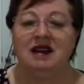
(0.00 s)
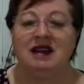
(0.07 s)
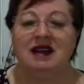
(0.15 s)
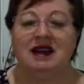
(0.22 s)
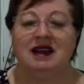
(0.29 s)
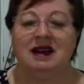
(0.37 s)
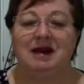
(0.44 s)

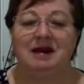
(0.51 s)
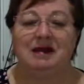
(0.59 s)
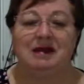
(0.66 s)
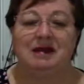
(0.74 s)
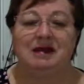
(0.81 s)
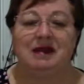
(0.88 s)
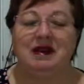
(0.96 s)

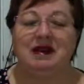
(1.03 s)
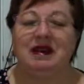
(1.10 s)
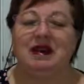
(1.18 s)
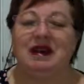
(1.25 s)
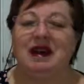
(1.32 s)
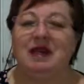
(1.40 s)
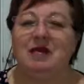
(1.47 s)

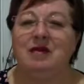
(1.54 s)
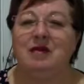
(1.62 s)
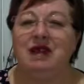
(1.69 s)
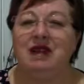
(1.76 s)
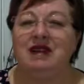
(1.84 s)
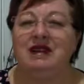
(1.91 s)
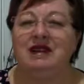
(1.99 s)
And
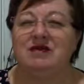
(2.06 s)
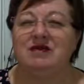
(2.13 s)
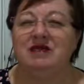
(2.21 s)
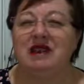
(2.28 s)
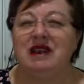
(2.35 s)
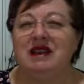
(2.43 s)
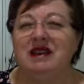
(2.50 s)
it's
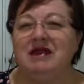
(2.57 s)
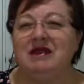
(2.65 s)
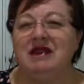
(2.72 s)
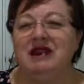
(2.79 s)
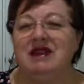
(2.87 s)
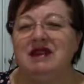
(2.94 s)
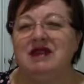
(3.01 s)
really,
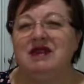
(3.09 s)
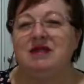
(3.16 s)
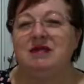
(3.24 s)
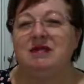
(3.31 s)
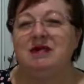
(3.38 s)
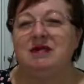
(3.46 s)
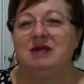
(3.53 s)
really
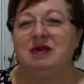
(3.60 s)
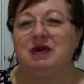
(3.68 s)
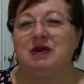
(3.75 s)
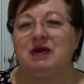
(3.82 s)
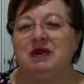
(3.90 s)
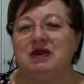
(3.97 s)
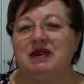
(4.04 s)
super
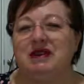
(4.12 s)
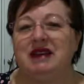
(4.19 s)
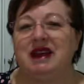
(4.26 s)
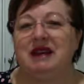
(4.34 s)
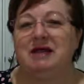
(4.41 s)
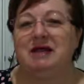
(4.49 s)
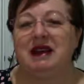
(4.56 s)
important
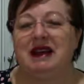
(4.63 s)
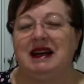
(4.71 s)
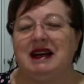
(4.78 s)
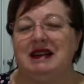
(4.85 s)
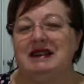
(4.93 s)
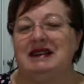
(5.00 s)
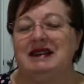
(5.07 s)
that we
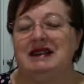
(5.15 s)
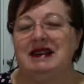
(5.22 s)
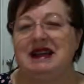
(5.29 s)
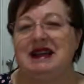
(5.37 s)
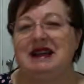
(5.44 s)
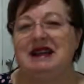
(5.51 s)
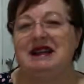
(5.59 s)

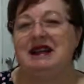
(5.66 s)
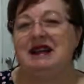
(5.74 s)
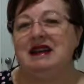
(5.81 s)
understand